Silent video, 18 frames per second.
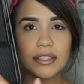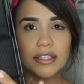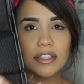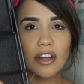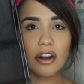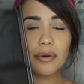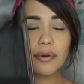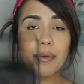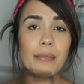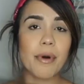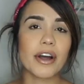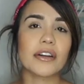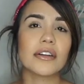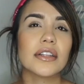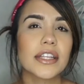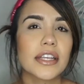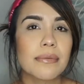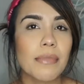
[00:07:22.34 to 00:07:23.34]
start
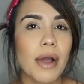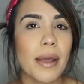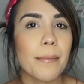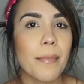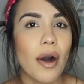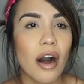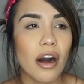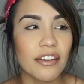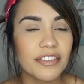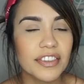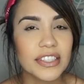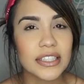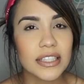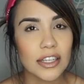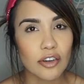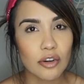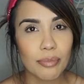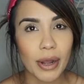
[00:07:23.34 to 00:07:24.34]
remodeling my
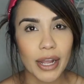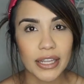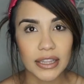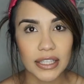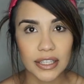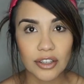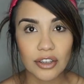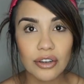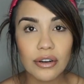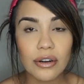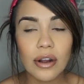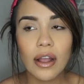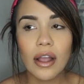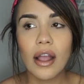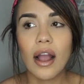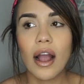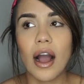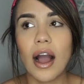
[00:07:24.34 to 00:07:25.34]
office little by little,
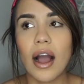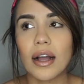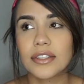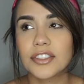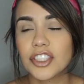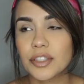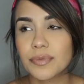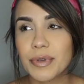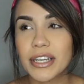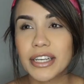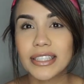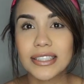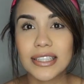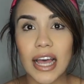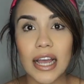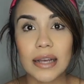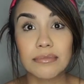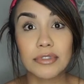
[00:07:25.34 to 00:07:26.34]
just because
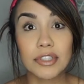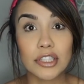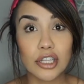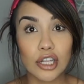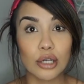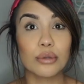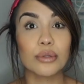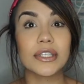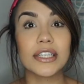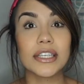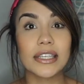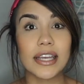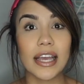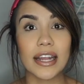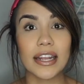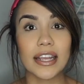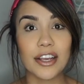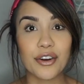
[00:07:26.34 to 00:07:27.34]
I'm slowly
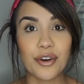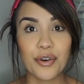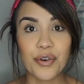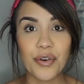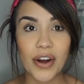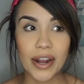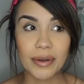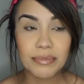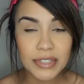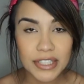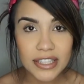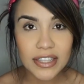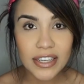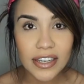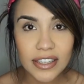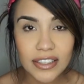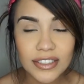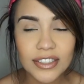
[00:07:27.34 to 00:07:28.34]
getting cramped in
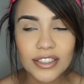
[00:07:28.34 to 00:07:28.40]
there.